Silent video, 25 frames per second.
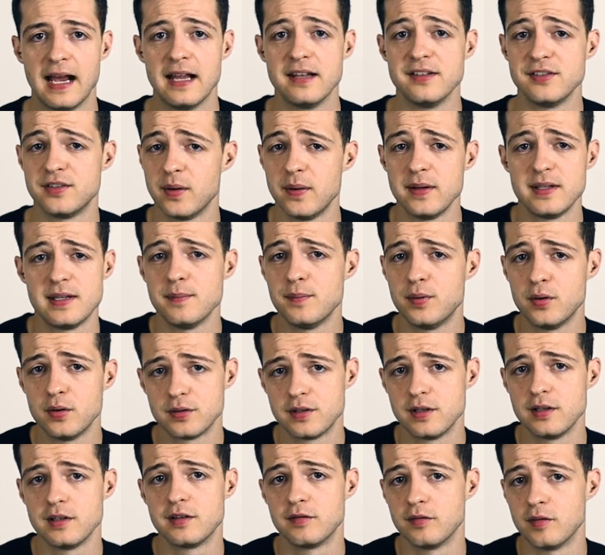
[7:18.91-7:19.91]
And so it's
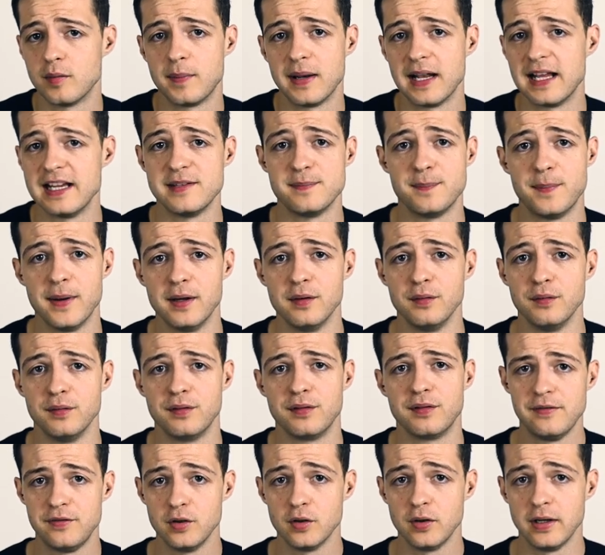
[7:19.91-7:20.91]
important to replace both.
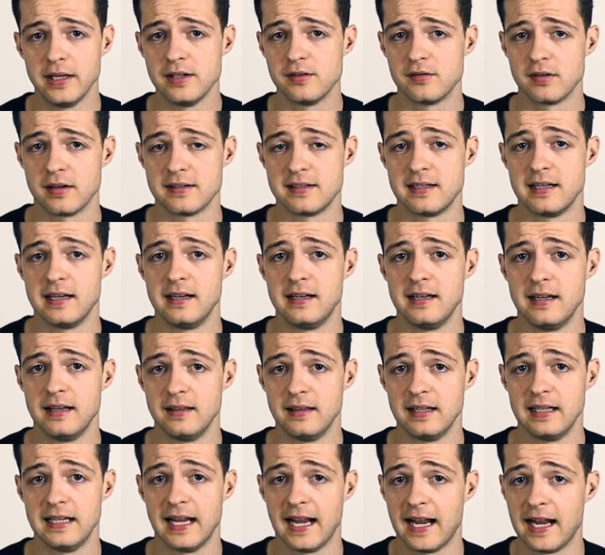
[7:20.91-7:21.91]
If you're interested
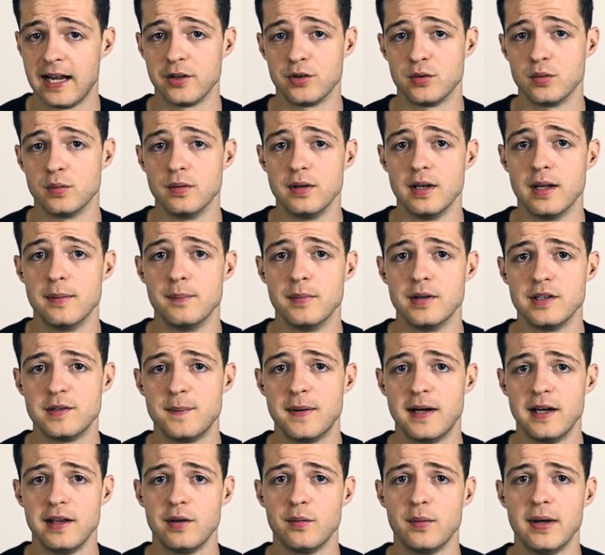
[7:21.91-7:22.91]
in the actual numbers,
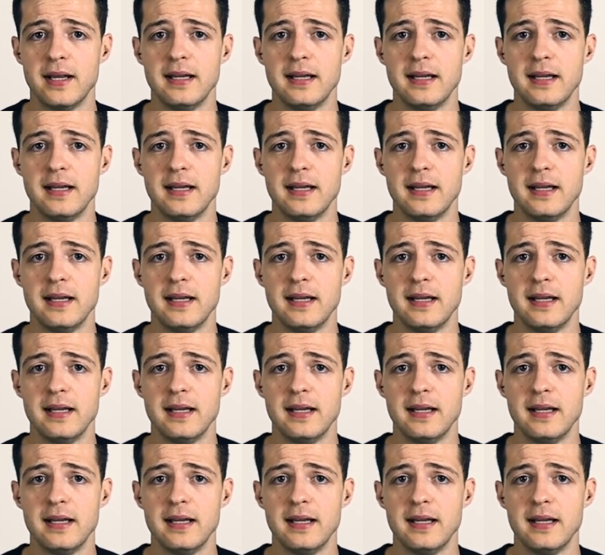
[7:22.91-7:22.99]
by the